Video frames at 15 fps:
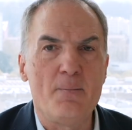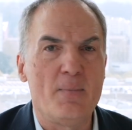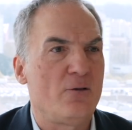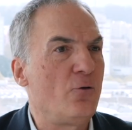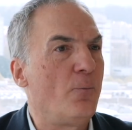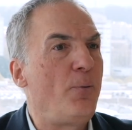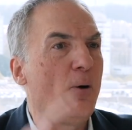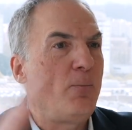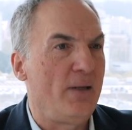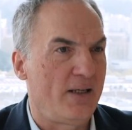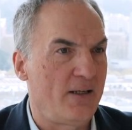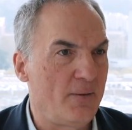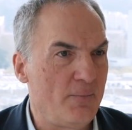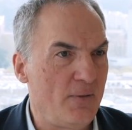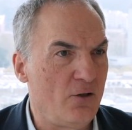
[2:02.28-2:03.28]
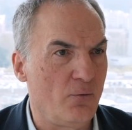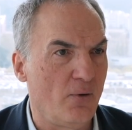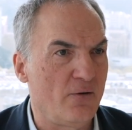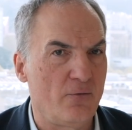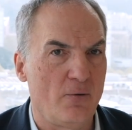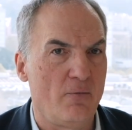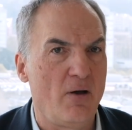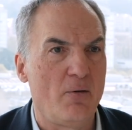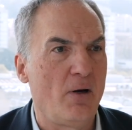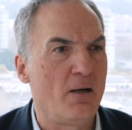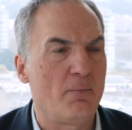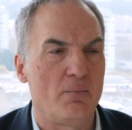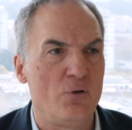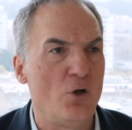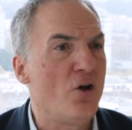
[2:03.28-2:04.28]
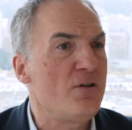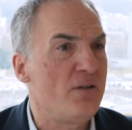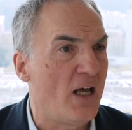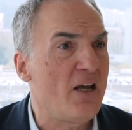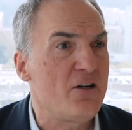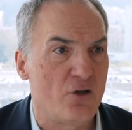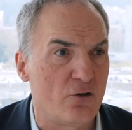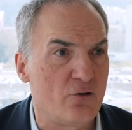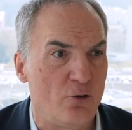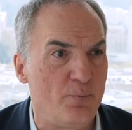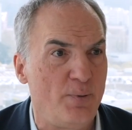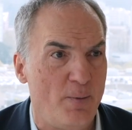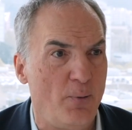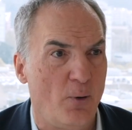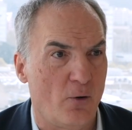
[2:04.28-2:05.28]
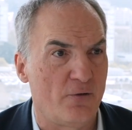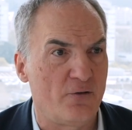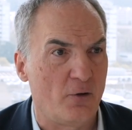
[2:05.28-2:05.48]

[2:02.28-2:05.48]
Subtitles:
I mean, the public. There were 900 people.